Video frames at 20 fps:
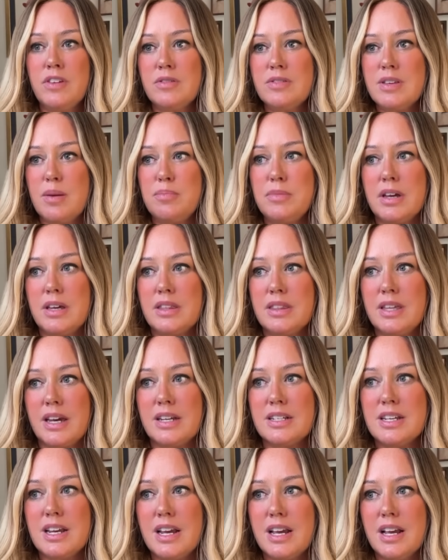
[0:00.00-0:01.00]
there's something
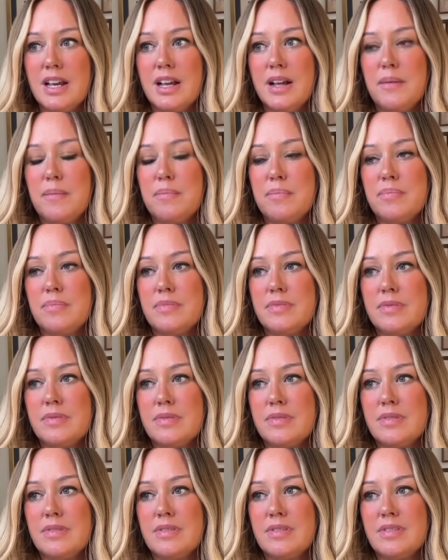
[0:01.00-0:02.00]
that
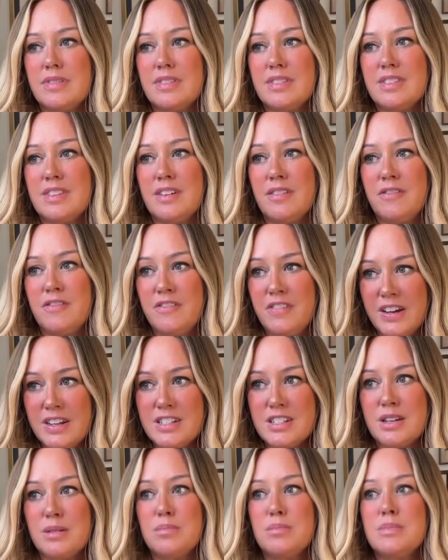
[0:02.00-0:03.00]
the
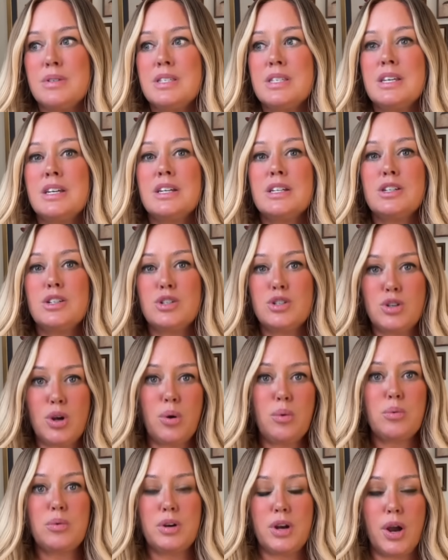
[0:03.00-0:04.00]
victims
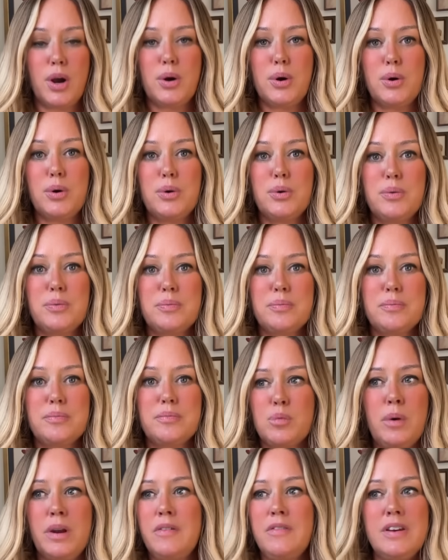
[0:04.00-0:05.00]
don't know?
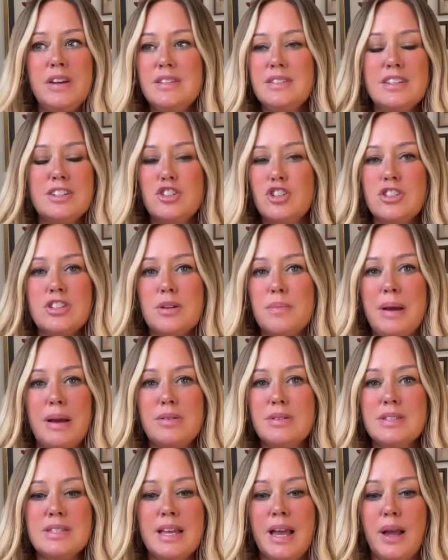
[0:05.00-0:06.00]
What if it isn't just
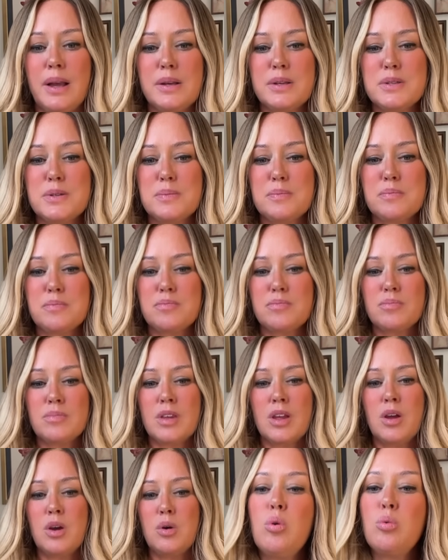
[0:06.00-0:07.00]
about sex?
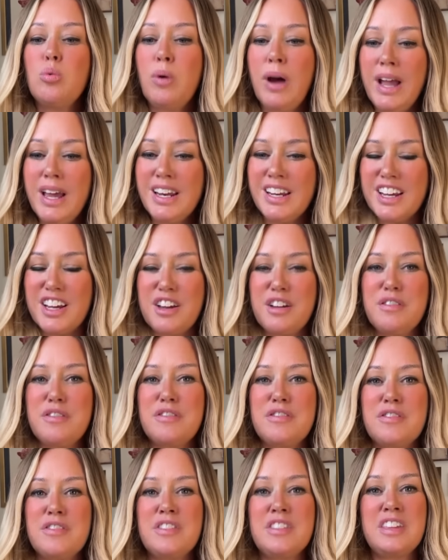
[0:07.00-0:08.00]
What
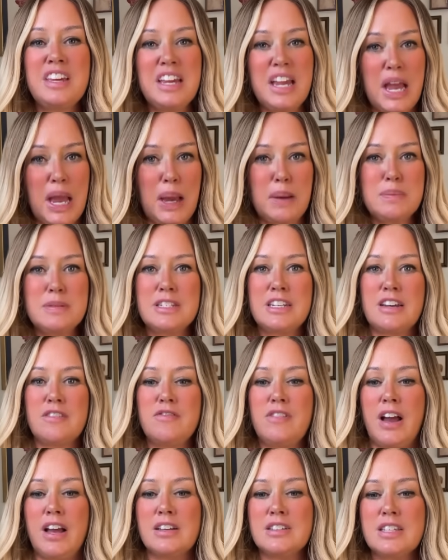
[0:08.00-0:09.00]
if the Epstein
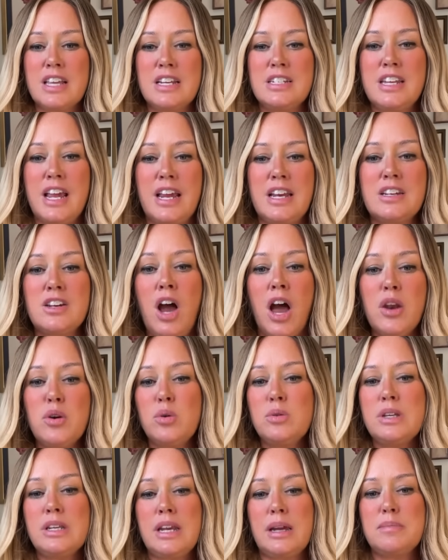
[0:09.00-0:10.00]
files contain not
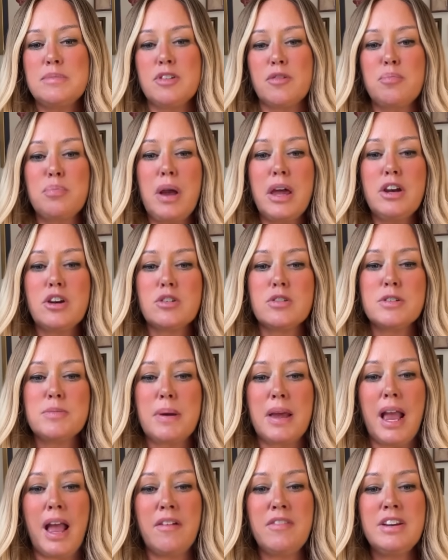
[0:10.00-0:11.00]
only names of predators,
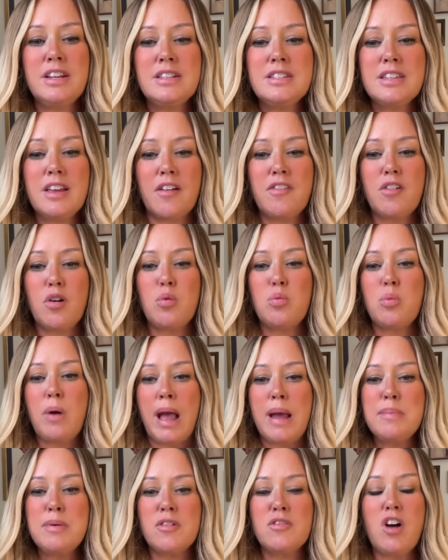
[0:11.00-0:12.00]
but evidence of a
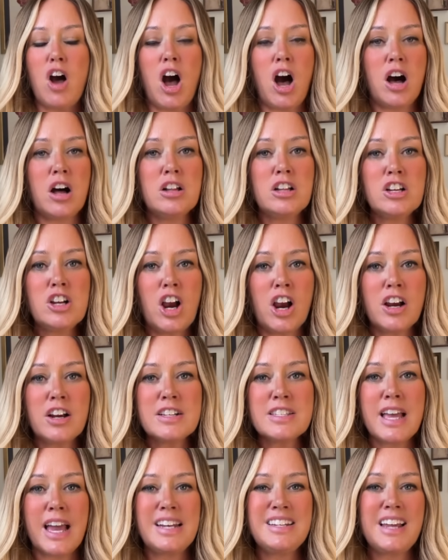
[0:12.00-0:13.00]
web of
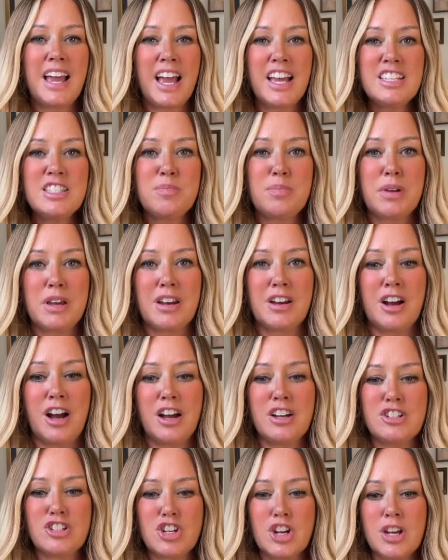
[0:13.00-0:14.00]
oligarchs and
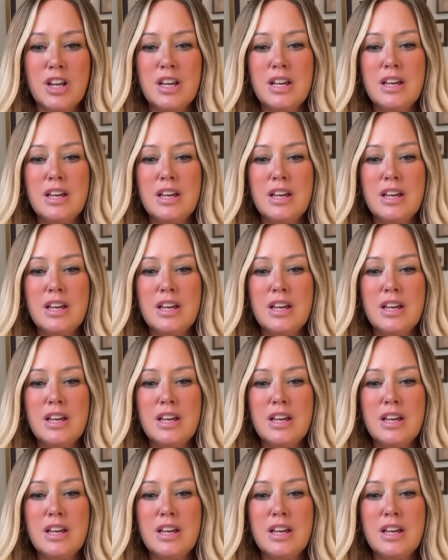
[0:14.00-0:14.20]
espionage,